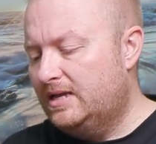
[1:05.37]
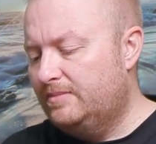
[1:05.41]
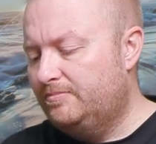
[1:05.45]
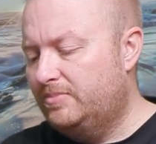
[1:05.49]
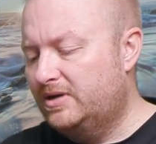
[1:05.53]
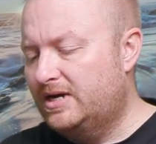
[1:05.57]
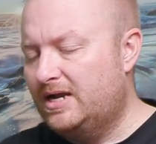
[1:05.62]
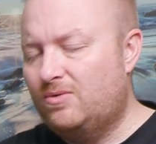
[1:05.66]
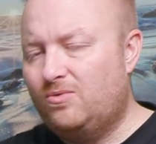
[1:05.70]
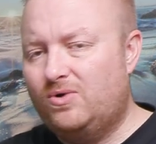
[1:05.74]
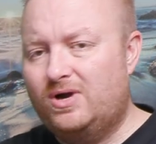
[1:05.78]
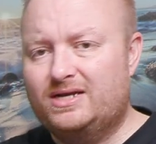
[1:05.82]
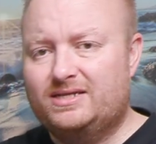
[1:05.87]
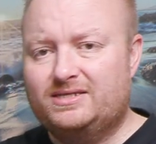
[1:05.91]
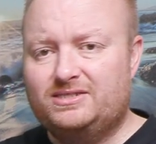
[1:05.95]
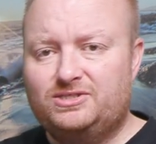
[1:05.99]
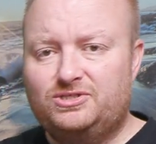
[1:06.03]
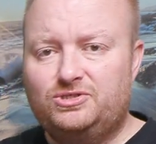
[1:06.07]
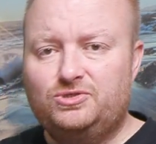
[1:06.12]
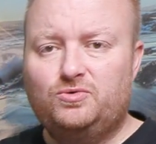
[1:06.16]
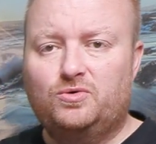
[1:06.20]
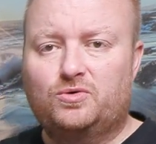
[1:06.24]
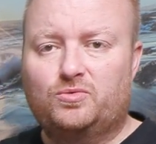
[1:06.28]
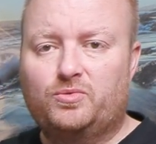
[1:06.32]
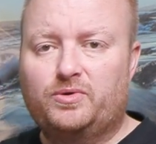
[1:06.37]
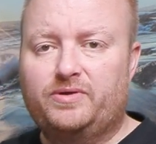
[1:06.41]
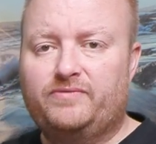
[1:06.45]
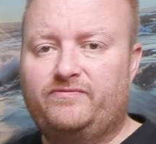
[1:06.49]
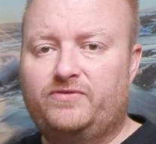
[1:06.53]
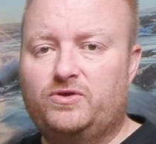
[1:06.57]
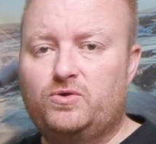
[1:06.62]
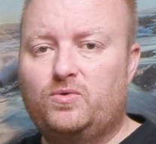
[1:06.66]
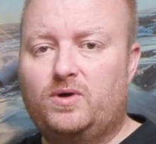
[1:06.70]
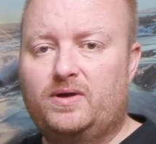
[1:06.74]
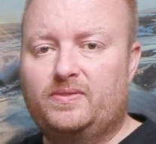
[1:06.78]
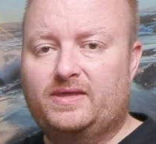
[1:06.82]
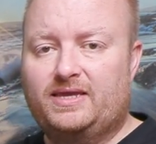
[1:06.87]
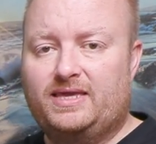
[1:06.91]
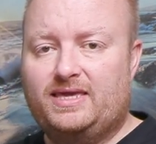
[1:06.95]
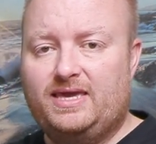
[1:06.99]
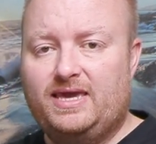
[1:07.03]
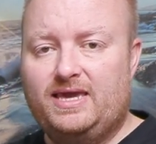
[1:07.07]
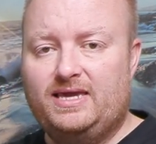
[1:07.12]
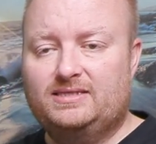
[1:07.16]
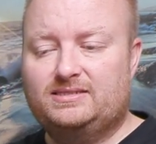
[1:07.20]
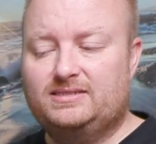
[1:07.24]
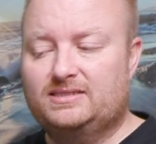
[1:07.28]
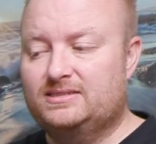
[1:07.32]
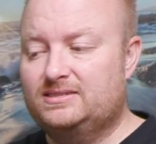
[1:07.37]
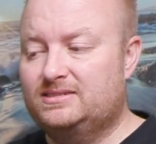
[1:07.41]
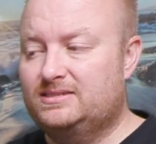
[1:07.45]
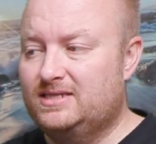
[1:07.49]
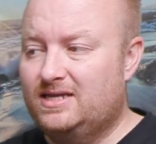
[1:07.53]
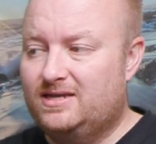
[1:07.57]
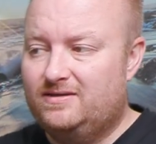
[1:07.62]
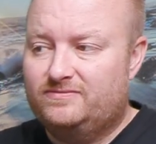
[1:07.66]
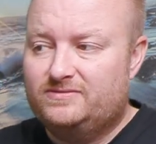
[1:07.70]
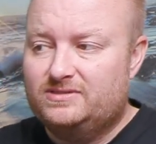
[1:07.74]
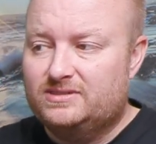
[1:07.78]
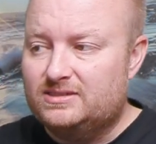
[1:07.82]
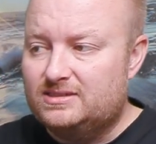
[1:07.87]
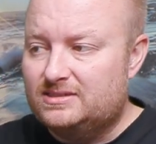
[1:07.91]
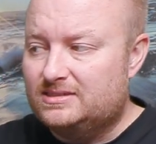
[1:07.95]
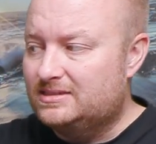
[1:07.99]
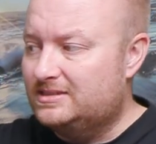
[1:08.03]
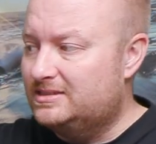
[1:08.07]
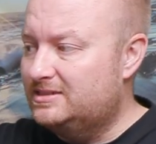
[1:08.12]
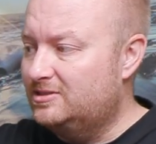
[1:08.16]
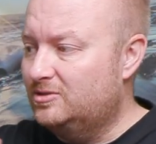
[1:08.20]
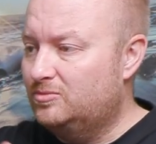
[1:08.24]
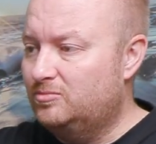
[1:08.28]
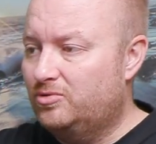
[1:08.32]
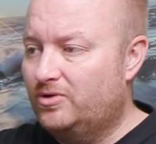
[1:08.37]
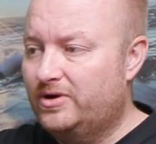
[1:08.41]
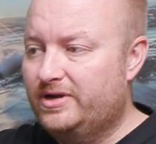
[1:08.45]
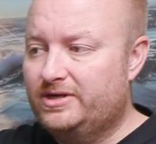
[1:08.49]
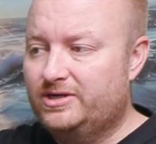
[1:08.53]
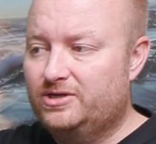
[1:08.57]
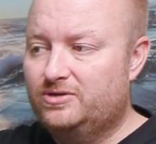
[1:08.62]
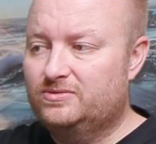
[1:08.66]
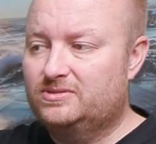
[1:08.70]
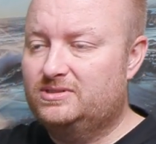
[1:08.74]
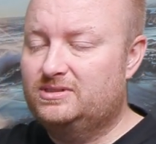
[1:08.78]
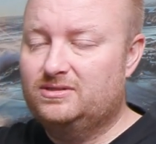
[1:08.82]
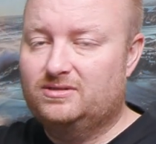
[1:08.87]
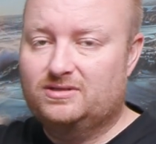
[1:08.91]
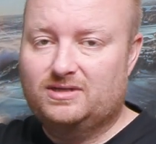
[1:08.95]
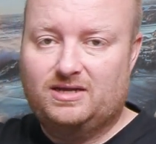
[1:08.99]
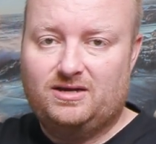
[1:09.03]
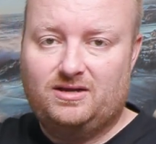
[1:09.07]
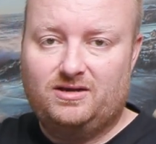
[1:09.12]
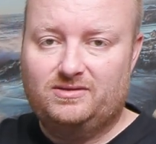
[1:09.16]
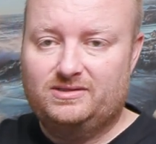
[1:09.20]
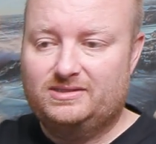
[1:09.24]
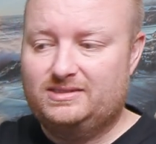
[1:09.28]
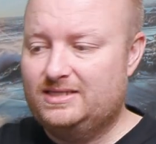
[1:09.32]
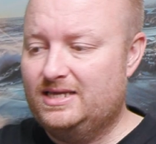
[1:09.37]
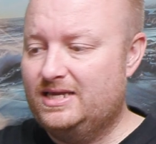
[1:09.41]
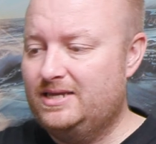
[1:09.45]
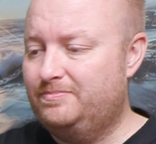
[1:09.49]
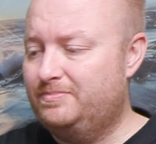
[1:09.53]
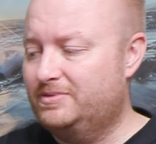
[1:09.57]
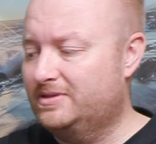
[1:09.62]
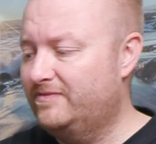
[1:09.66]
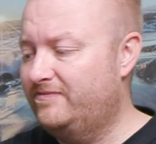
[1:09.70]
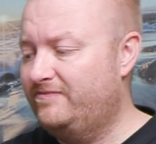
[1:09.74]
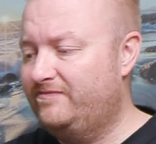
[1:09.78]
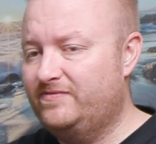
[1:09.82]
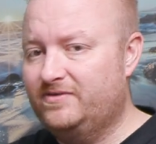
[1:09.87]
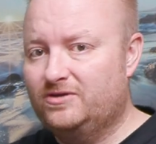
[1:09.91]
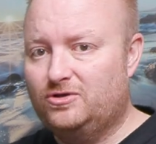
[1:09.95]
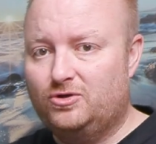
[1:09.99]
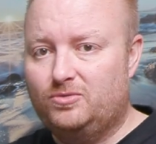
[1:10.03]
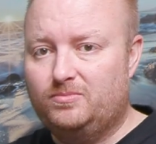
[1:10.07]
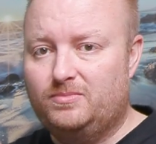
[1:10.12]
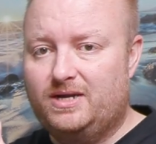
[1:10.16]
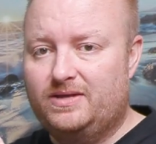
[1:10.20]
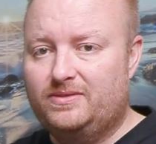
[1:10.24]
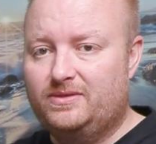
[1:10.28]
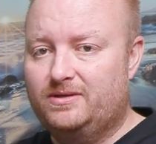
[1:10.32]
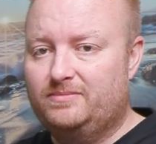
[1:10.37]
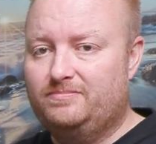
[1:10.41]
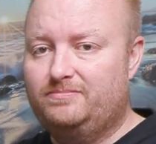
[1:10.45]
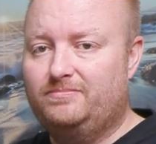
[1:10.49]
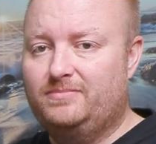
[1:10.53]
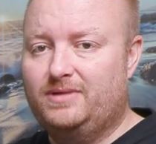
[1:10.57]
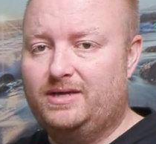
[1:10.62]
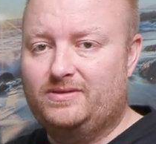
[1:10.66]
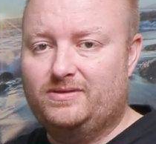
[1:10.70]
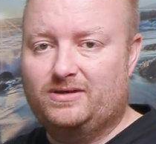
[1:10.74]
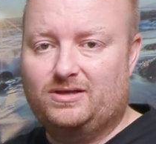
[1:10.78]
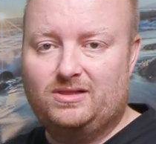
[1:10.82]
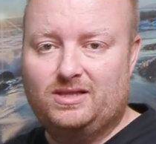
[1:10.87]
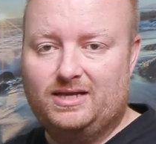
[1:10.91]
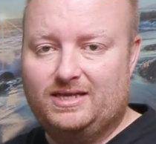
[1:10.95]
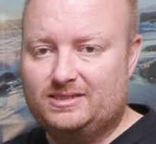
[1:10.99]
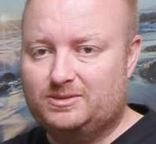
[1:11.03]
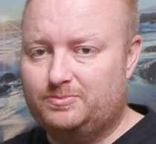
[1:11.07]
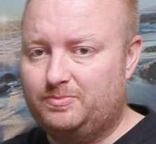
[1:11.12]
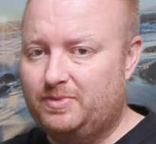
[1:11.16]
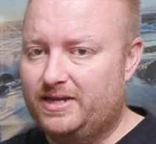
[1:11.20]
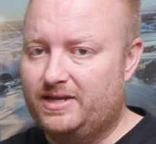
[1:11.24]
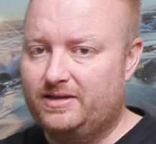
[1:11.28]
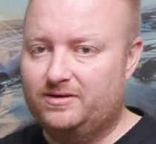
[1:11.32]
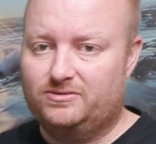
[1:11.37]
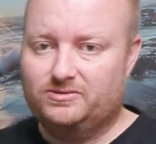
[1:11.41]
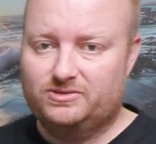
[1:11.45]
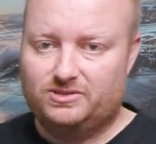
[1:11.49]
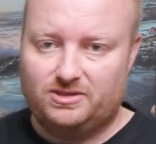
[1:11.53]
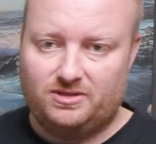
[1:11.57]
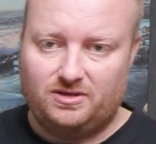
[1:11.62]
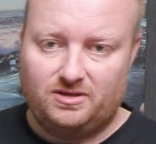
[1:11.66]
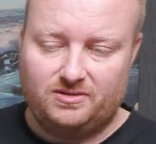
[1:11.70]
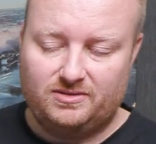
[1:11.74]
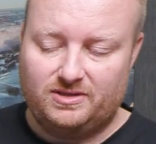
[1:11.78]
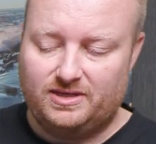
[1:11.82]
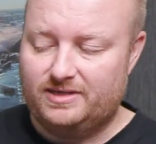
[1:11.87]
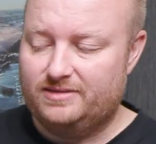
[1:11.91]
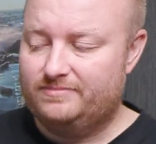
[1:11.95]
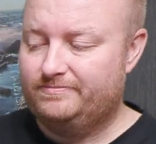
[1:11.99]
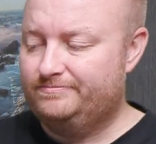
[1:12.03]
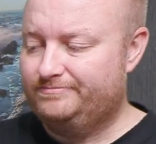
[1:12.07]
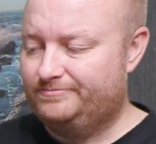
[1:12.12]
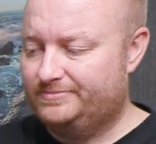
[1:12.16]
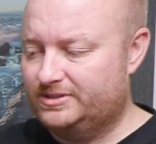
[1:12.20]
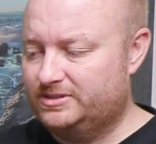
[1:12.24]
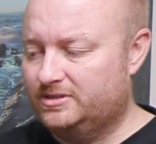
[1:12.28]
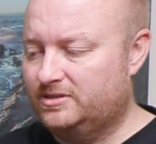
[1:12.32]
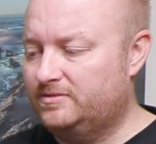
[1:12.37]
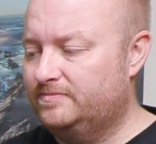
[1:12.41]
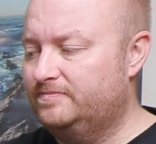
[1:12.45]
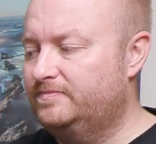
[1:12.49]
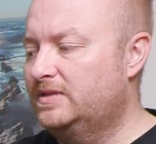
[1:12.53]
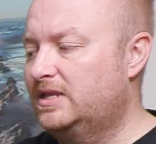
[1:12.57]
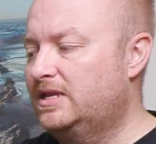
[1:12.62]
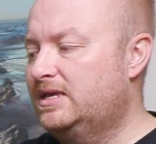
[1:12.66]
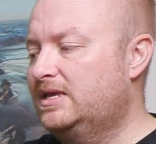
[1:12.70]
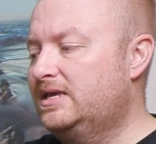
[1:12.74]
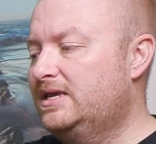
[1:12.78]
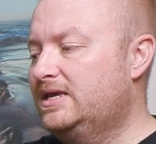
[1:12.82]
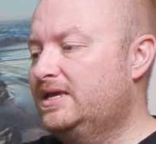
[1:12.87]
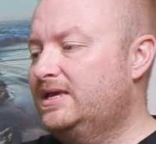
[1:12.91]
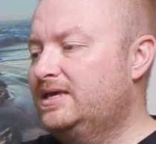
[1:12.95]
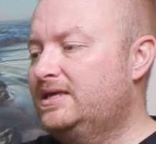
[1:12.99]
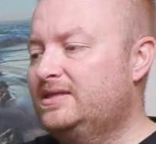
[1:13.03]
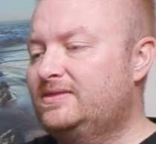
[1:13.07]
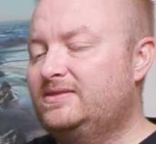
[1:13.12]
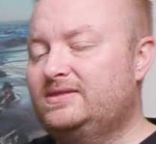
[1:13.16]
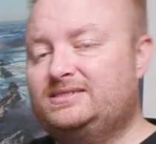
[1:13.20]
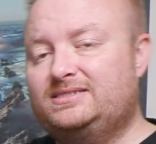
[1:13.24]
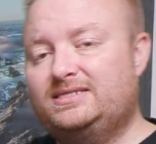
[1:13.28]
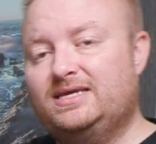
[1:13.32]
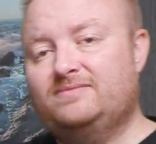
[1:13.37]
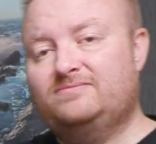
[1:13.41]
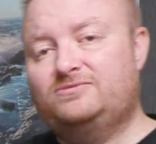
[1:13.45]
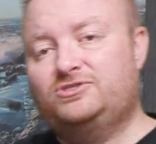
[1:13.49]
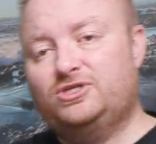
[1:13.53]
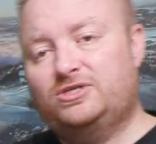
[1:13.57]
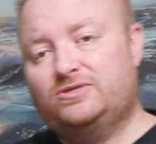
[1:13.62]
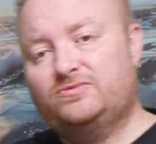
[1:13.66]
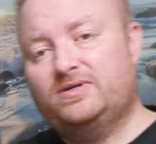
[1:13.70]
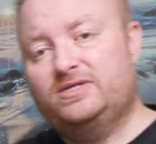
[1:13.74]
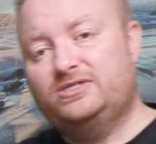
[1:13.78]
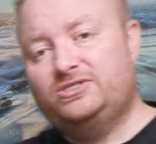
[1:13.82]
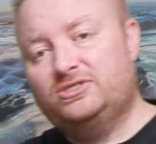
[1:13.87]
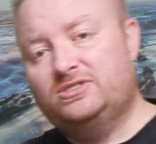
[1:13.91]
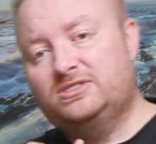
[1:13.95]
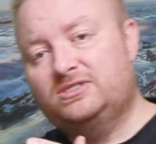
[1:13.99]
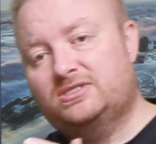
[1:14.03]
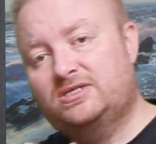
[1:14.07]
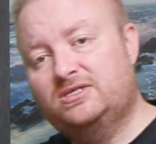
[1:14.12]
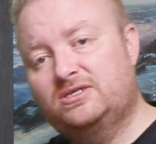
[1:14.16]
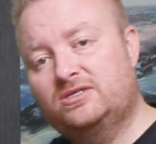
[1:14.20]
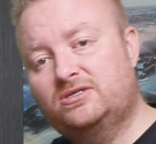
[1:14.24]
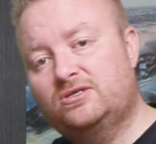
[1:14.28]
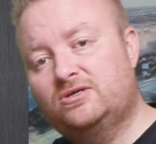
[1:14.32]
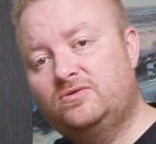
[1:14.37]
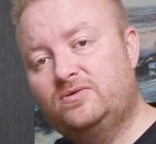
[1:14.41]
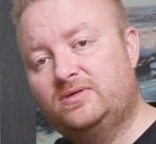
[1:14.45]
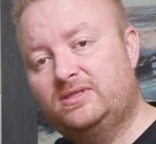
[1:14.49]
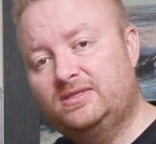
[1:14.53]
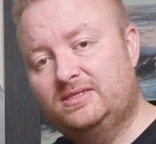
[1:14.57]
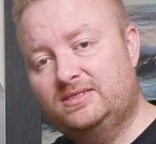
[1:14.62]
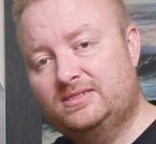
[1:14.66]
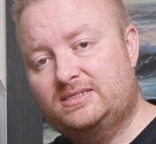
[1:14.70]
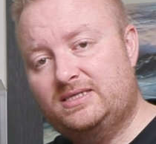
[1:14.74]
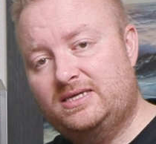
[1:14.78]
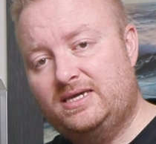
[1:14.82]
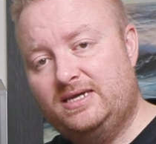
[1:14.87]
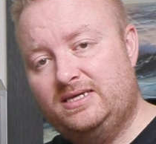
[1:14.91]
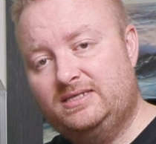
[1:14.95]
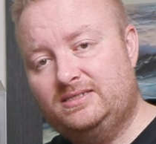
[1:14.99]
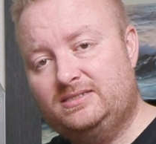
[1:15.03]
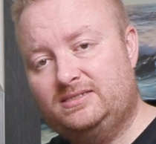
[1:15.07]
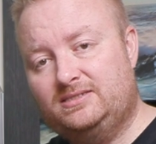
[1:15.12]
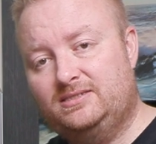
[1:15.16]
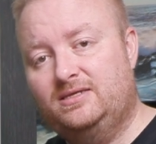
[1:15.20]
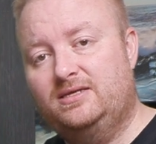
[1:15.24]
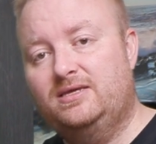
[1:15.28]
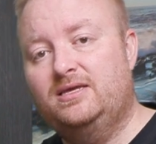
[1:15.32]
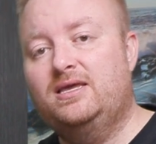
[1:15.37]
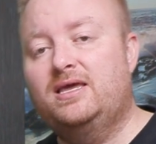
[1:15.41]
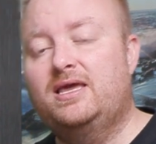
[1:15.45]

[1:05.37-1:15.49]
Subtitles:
But I wanted to do a review on the case itself since it's still brand new. It's still got all the tape and the film on the glass panels and all that. So the 10th generation is going to go in this case.